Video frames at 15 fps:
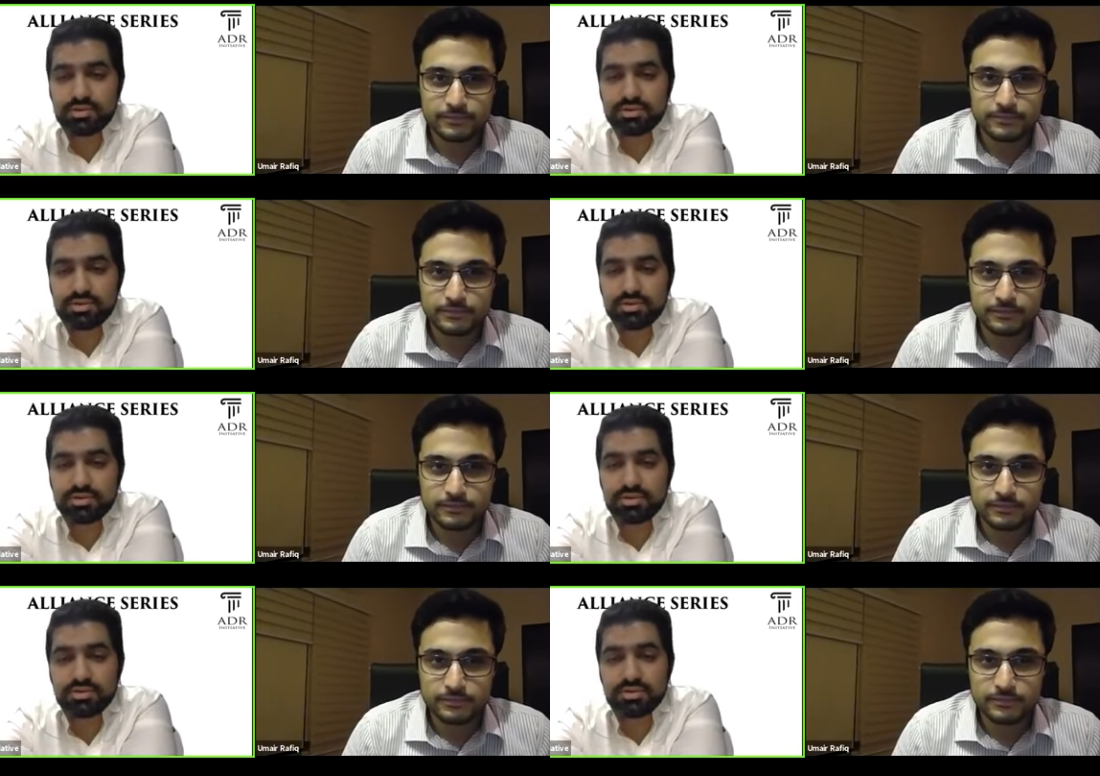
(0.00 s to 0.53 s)

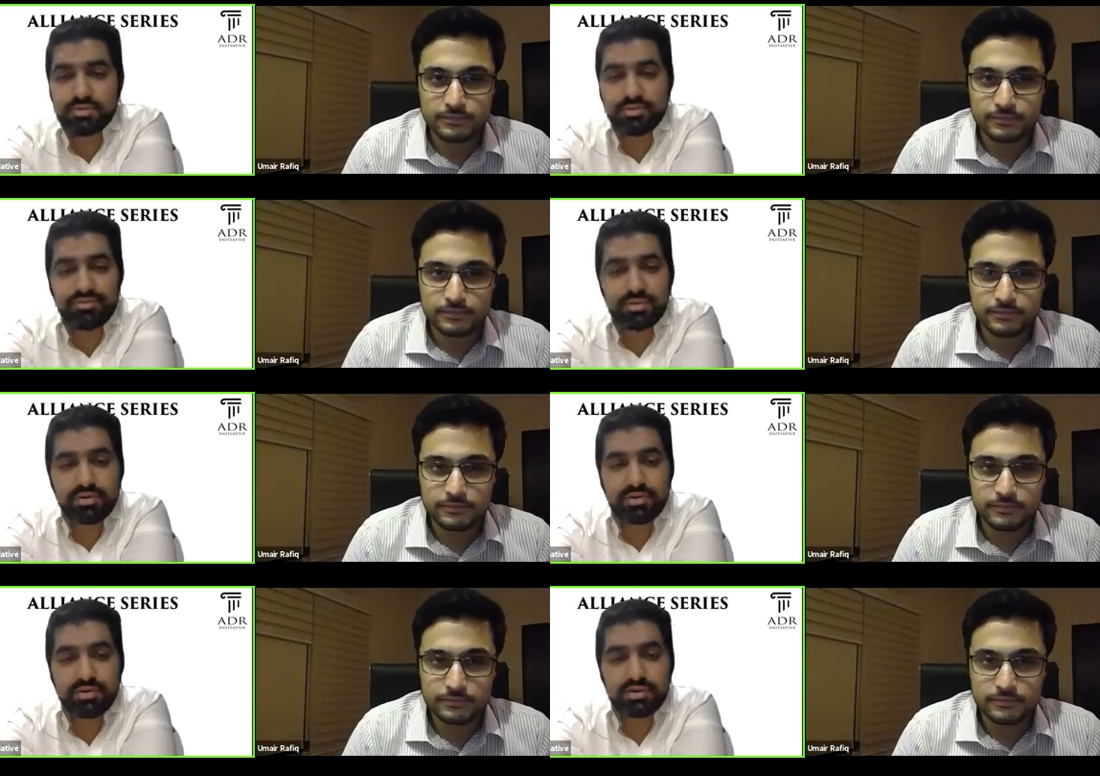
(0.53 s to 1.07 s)
Speaker 1: conclusion. So
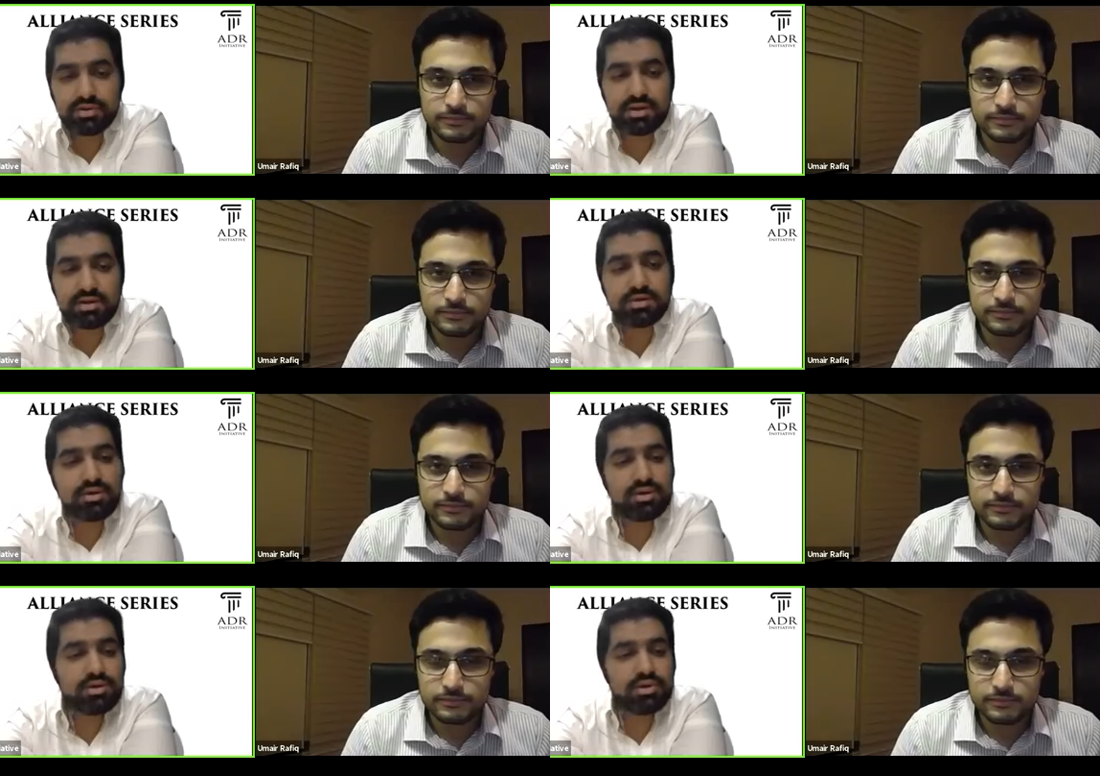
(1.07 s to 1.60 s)
before that,
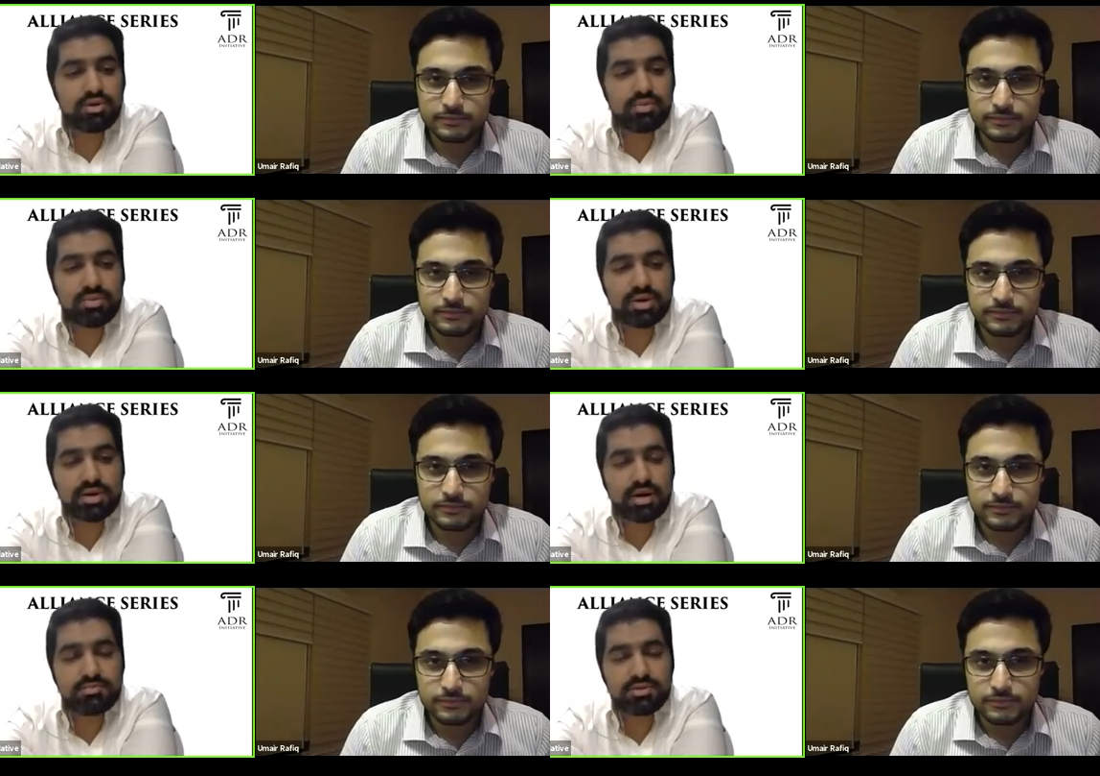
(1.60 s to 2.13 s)

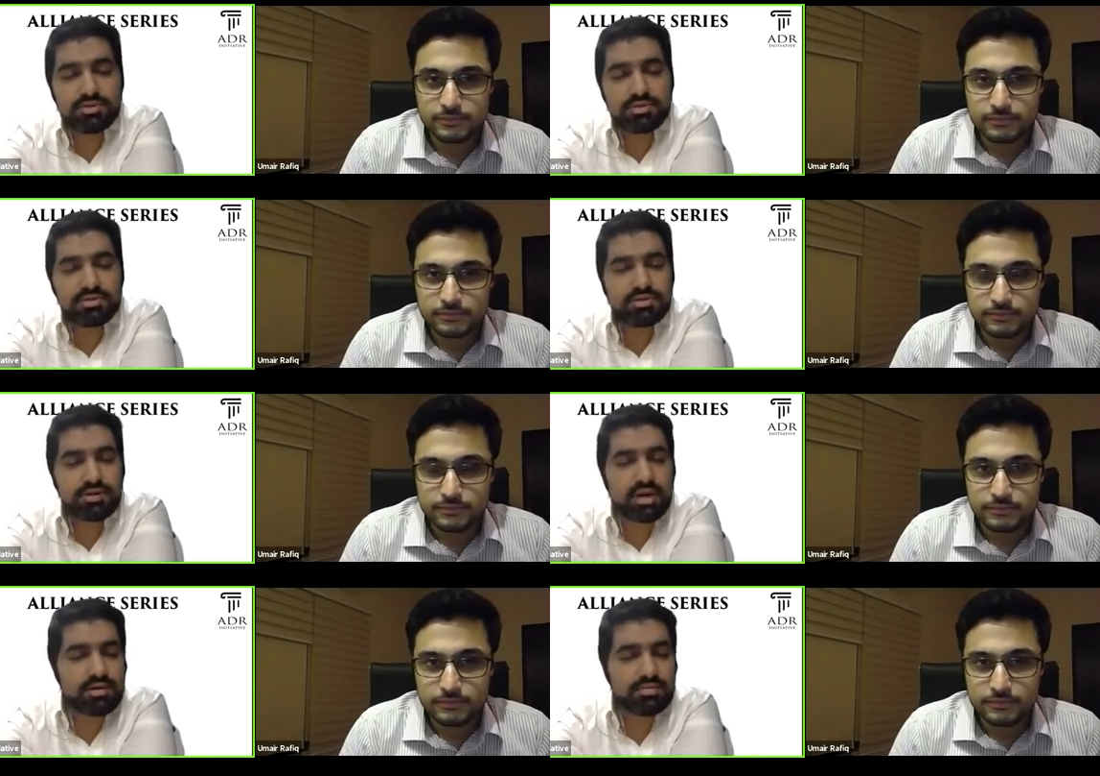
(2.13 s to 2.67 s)
Umair, how,
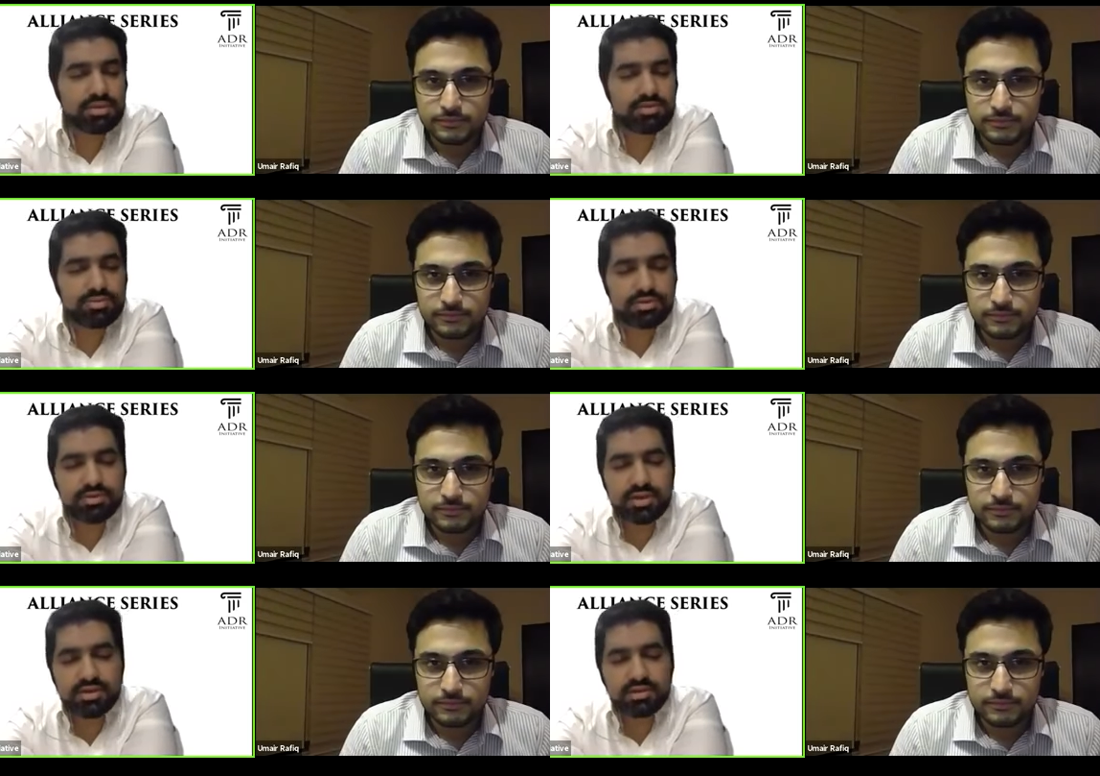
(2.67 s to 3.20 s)
how much
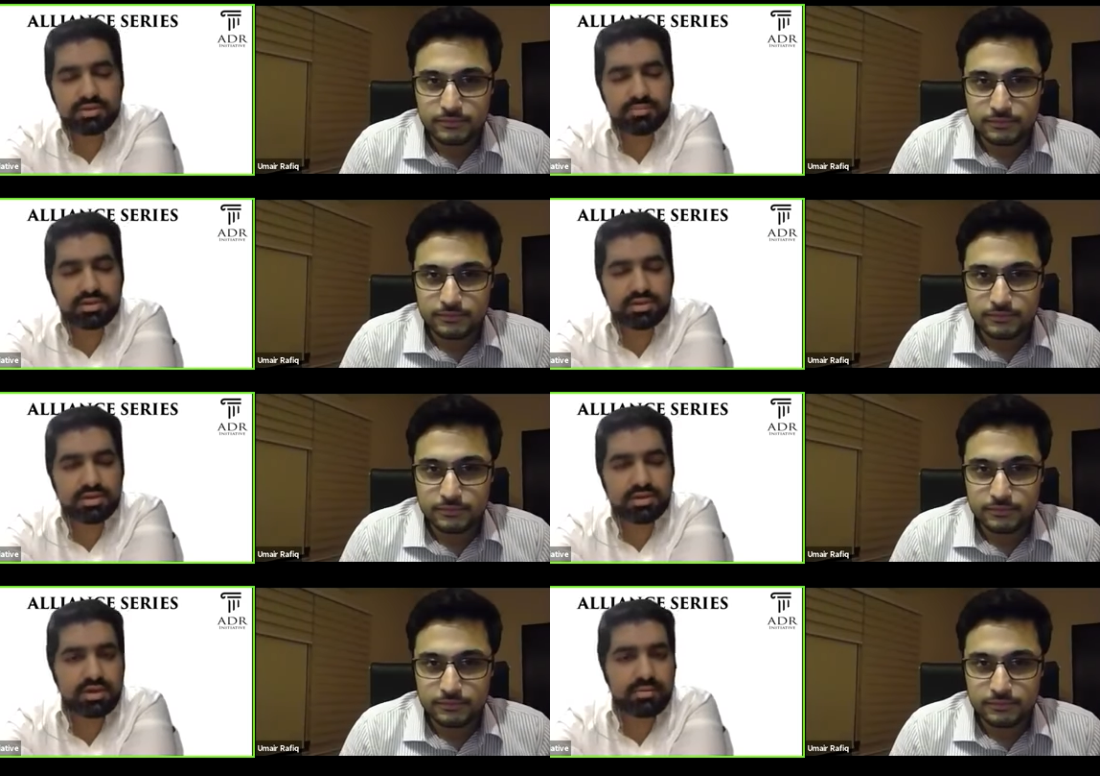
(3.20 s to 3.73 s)
would you like to
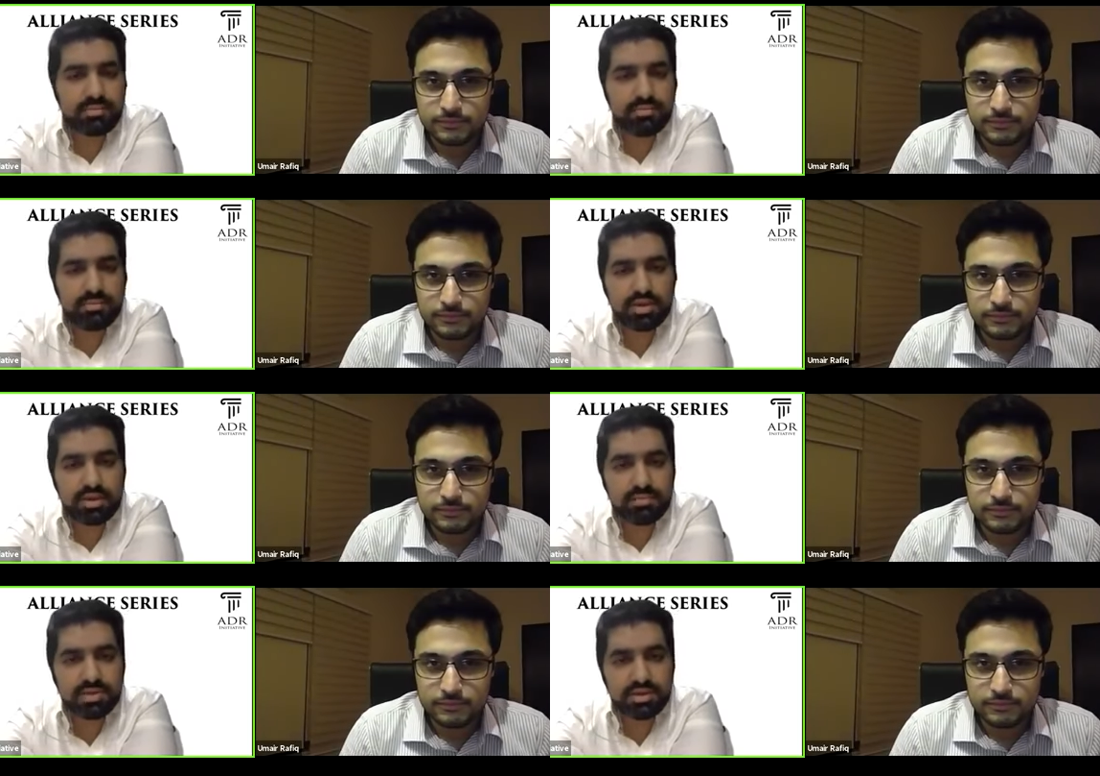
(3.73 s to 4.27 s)
become
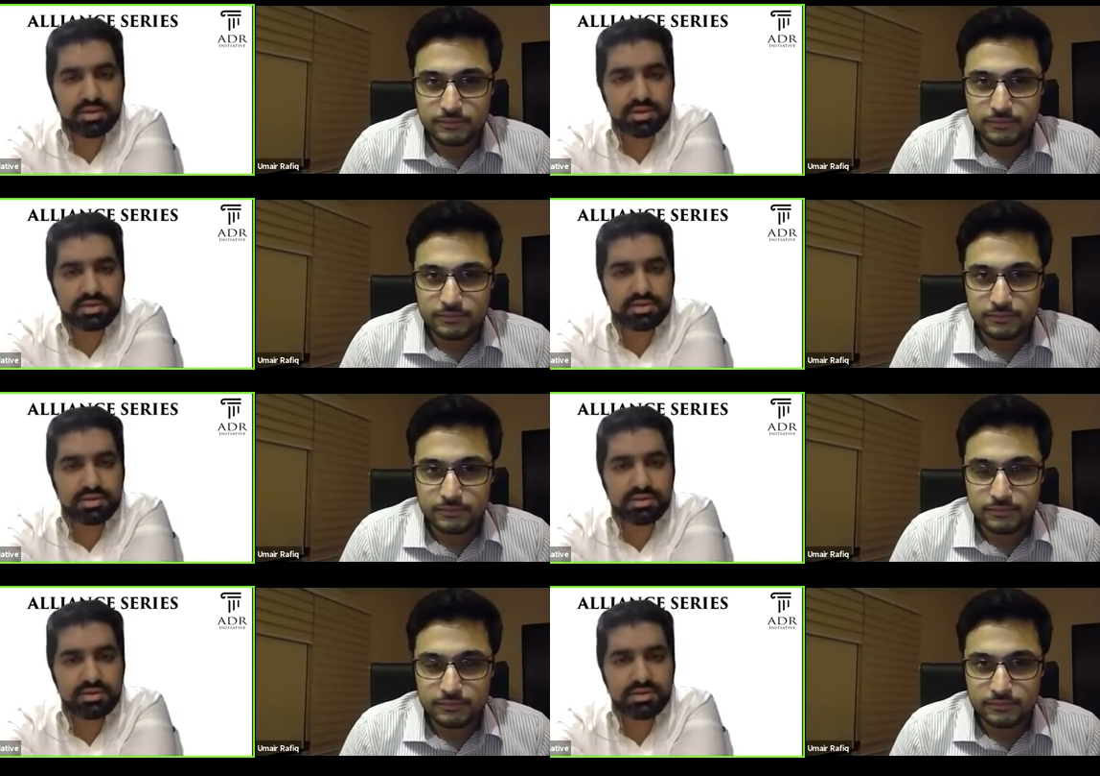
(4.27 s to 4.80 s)
a
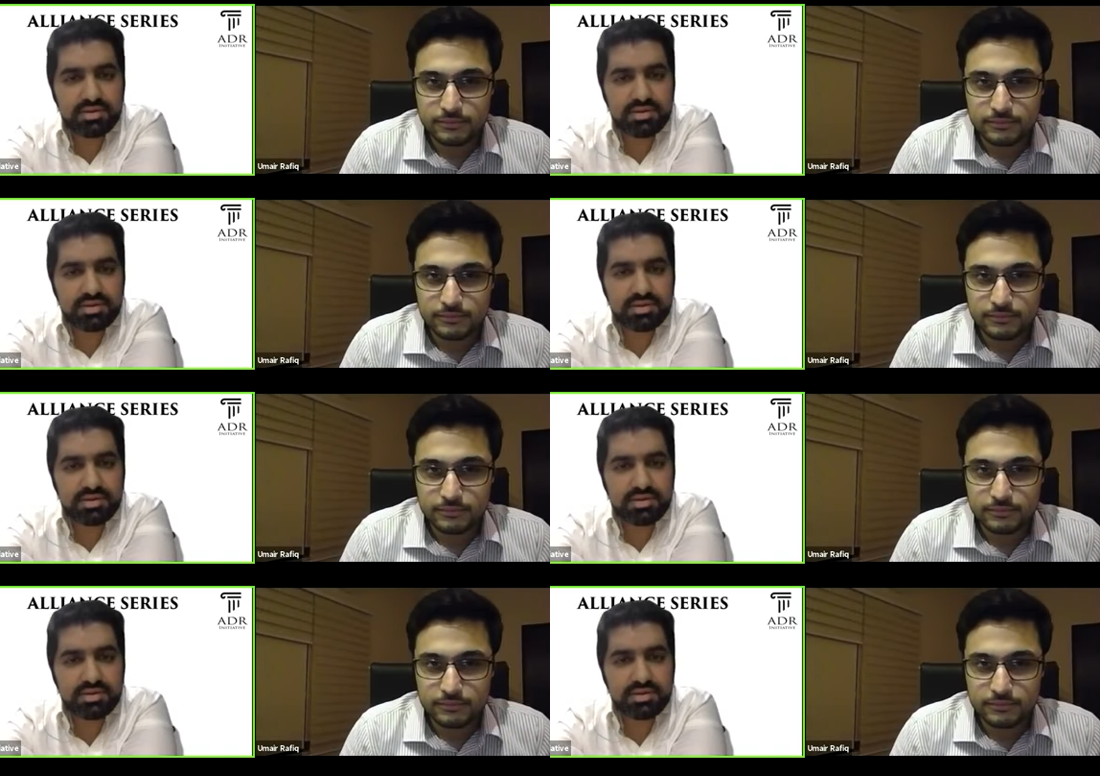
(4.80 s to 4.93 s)
mediator?